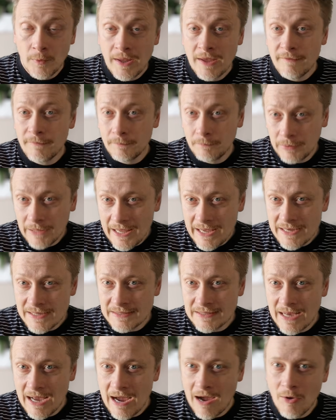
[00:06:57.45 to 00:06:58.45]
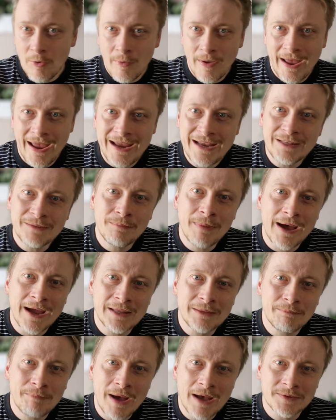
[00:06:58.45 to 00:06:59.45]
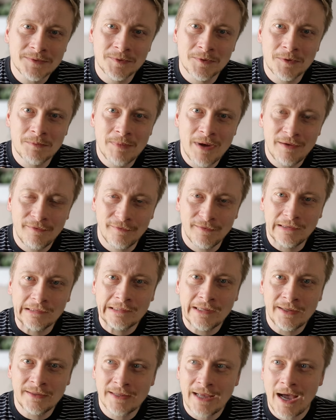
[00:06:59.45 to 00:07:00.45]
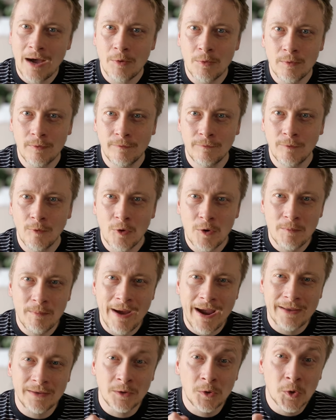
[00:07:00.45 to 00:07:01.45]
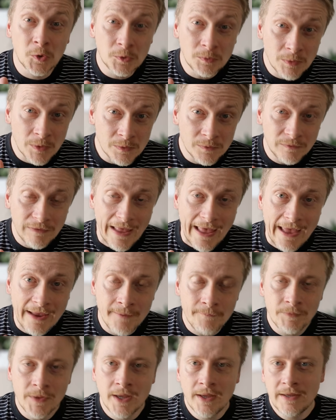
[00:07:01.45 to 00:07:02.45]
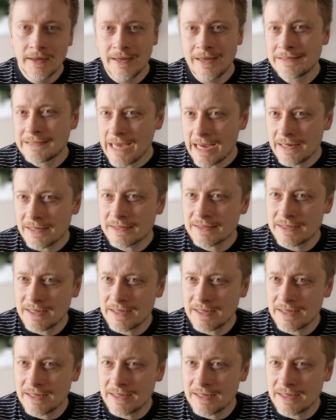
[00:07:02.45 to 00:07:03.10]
We have placed our 8-byte password buffer and our 4-byte God mode flag inside a